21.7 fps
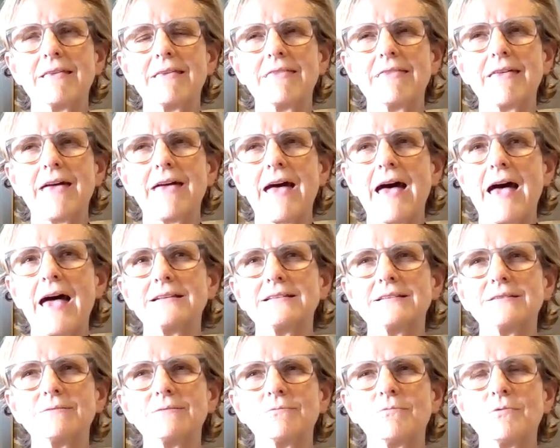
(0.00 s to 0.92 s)
that
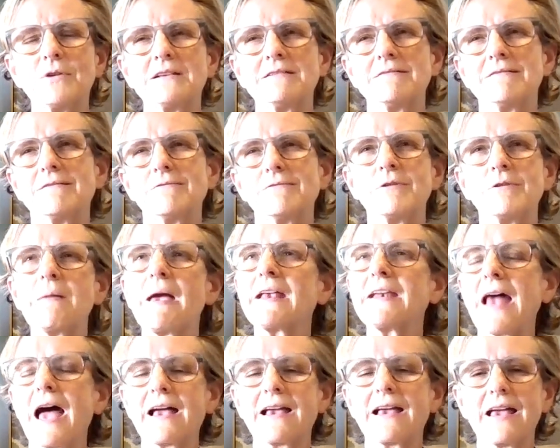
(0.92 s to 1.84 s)
we we may
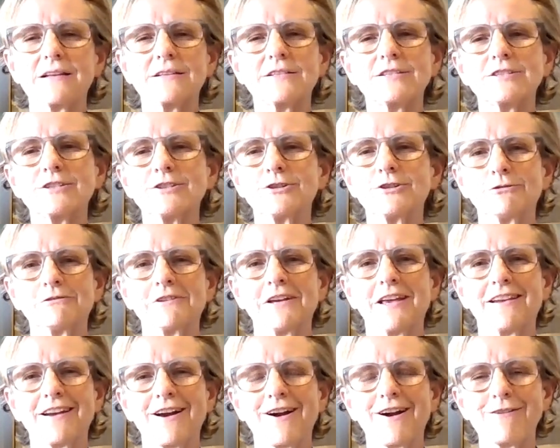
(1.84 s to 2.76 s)
not get to
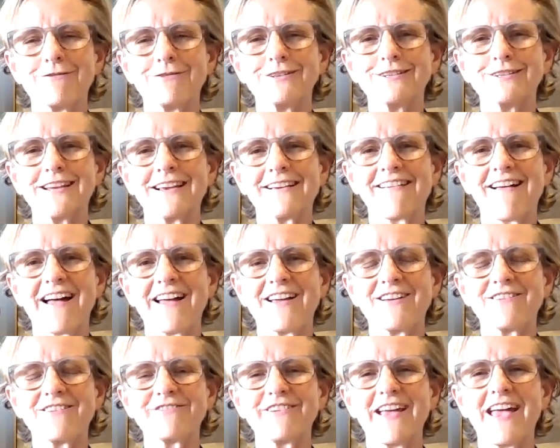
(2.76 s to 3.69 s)
in our everyday
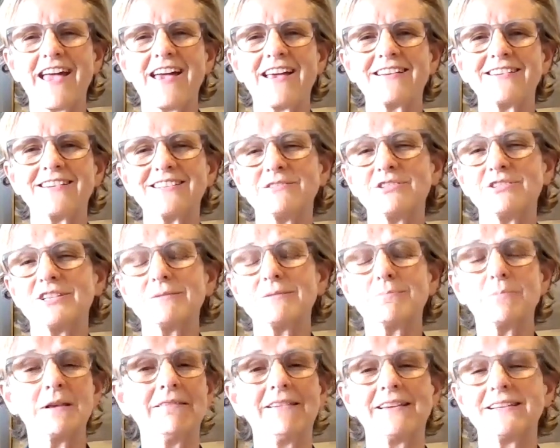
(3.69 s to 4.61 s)
life and to just
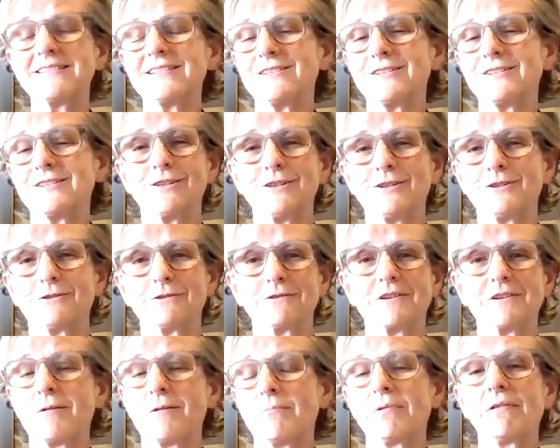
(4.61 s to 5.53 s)
be listened to
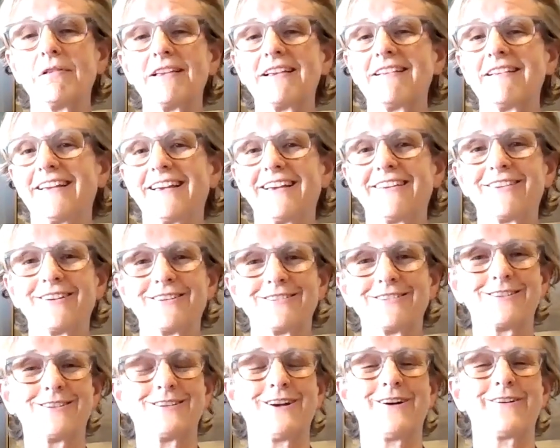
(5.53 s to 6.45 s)
completely
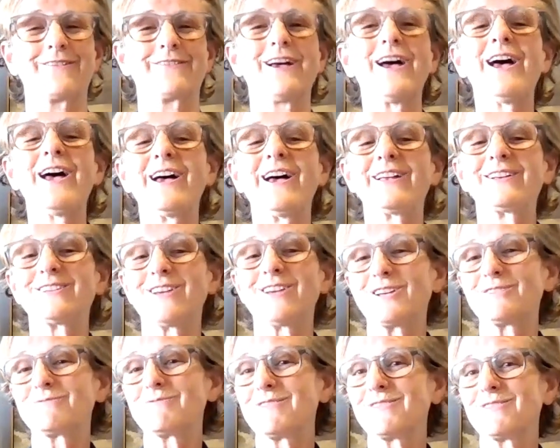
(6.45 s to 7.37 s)
there's no
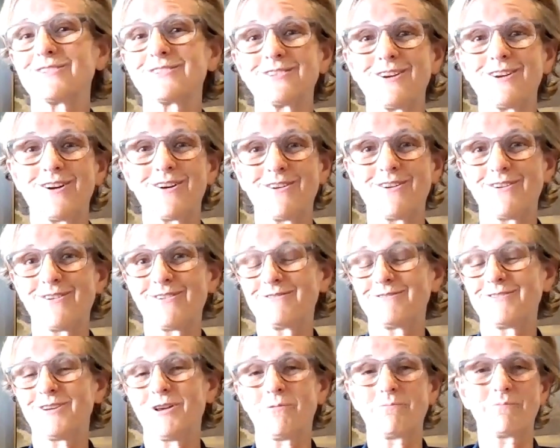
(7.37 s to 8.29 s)
judgment there's no
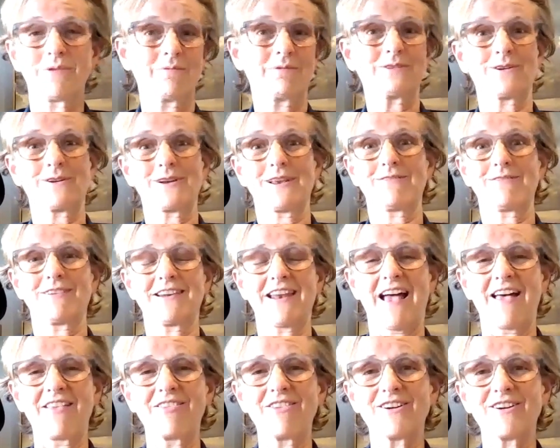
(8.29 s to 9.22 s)
no people don't even
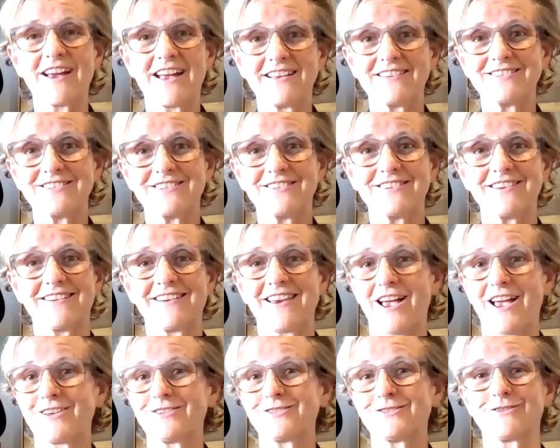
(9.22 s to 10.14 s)
nod their heads
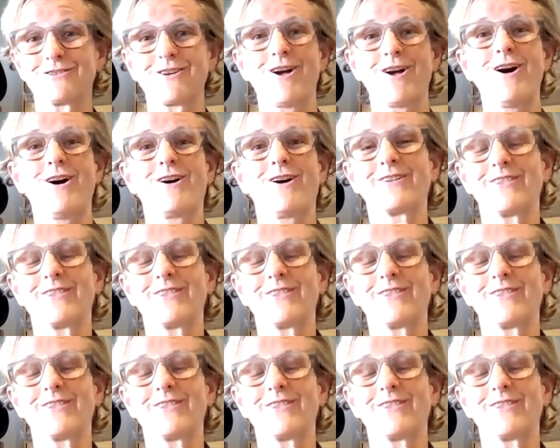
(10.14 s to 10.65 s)
yes or no